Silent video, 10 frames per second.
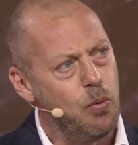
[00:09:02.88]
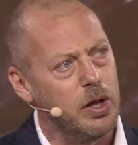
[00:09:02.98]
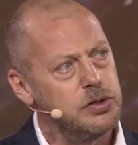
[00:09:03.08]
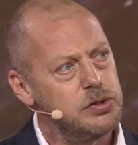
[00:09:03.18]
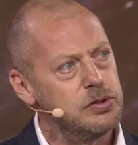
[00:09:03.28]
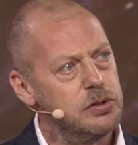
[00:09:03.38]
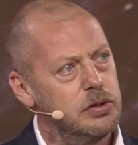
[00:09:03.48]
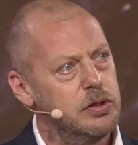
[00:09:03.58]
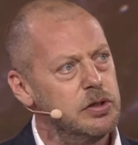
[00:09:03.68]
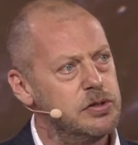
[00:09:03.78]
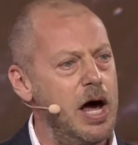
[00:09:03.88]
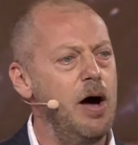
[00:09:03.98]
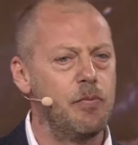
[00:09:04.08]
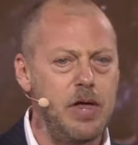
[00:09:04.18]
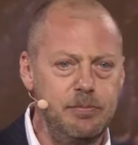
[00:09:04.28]
ones to
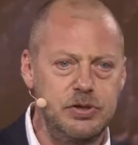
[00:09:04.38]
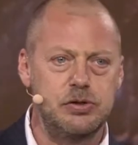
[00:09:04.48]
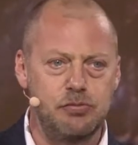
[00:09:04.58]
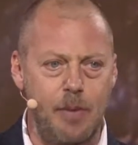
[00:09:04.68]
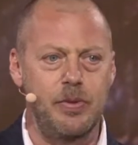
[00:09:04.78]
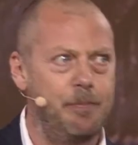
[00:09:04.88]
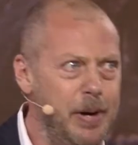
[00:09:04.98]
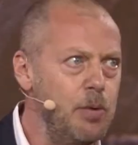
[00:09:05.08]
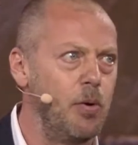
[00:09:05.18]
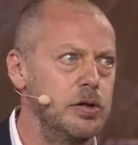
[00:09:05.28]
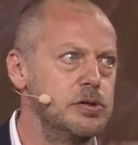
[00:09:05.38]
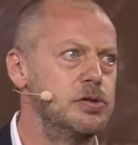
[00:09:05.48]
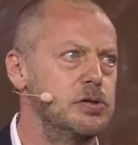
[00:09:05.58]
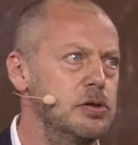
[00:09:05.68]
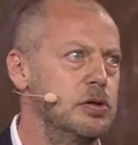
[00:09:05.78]
help them disrupt the big
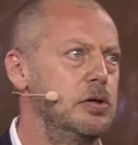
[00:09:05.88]
ones,